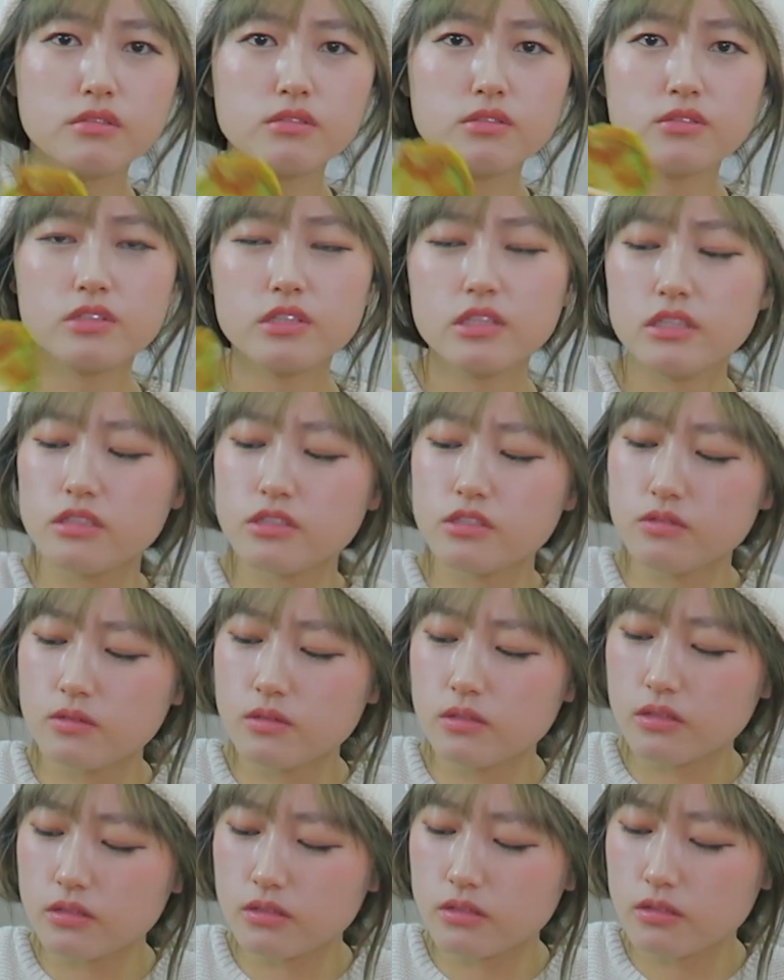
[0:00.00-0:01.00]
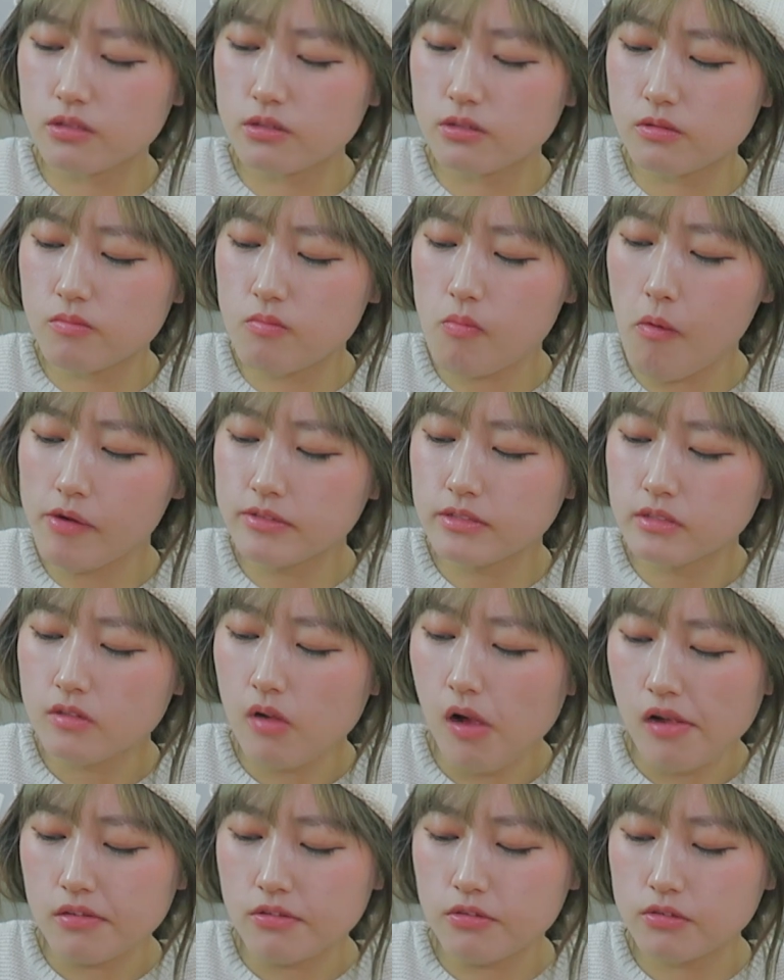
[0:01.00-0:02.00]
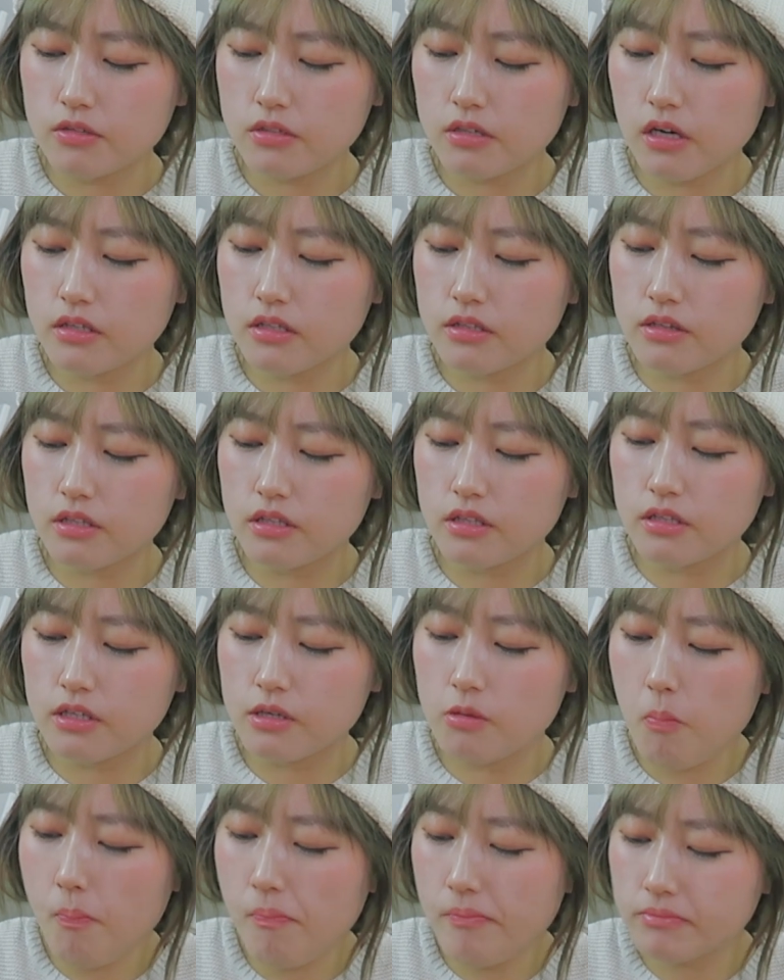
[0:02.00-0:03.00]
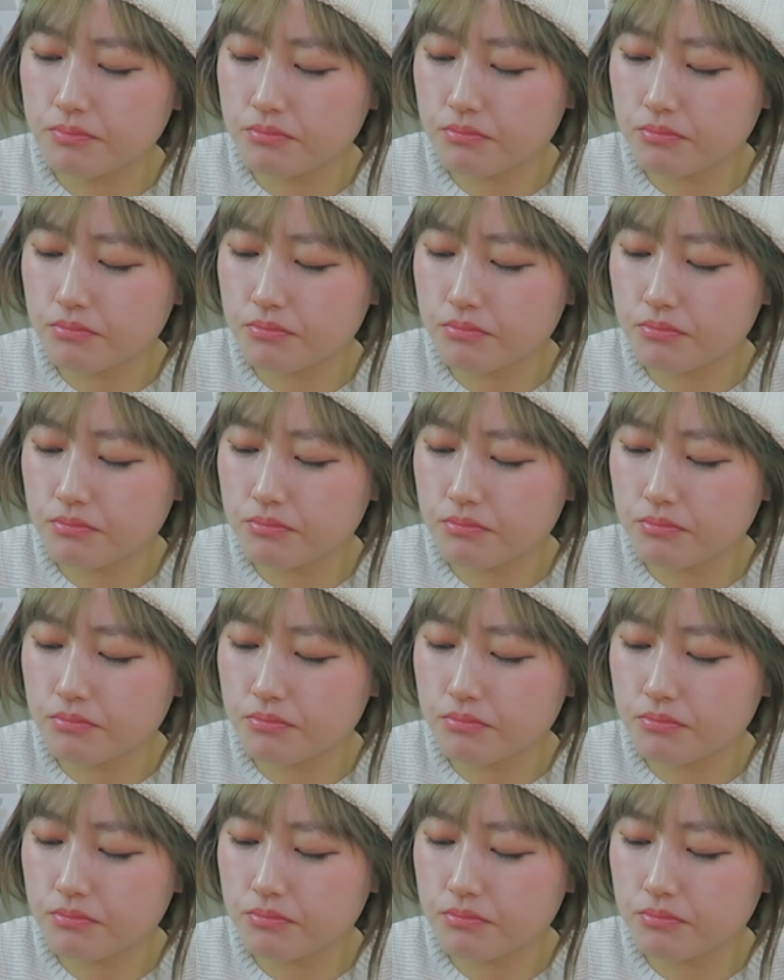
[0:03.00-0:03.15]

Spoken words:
The zucchini is really good too. You could cut it thinner.